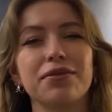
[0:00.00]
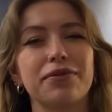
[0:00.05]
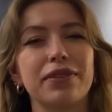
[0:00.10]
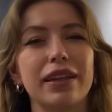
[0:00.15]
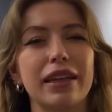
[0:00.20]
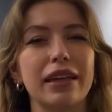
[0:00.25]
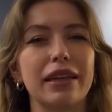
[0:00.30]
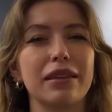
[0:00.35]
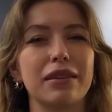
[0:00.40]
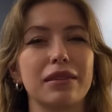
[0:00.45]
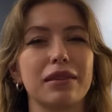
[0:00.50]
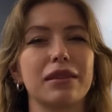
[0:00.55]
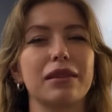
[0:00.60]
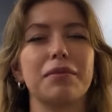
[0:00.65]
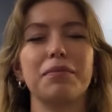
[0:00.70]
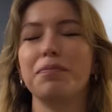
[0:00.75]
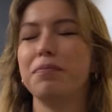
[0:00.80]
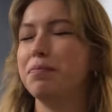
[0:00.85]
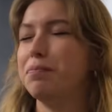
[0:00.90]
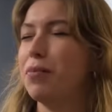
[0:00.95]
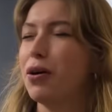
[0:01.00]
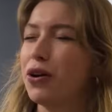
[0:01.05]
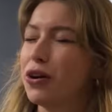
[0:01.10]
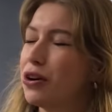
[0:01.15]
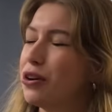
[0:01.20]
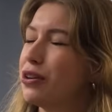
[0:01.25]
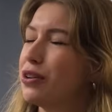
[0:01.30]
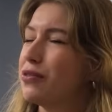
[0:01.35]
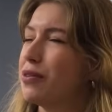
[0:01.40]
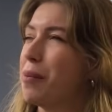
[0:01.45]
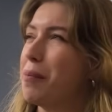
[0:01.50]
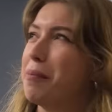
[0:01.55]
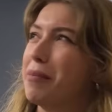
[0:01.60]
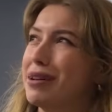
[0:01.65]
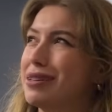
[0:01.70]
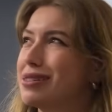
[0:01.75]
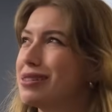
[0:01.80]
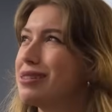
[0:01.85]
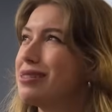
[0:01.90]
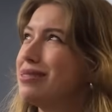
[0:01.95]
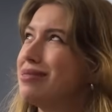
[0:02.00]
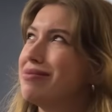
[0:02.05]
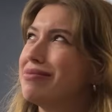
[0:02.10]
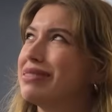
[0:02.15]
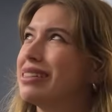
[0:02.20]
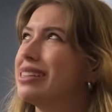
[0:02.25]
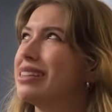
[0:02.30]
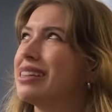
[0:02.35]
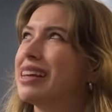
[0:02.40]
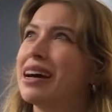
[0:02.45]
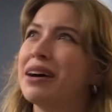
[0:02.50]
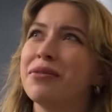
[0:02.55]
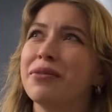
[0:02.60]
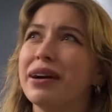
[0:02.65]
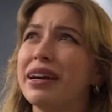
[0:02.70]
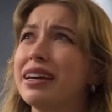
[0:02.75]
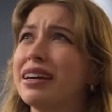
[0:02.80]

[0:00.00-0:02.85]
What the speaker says: feeling the burn of a muscle in that way.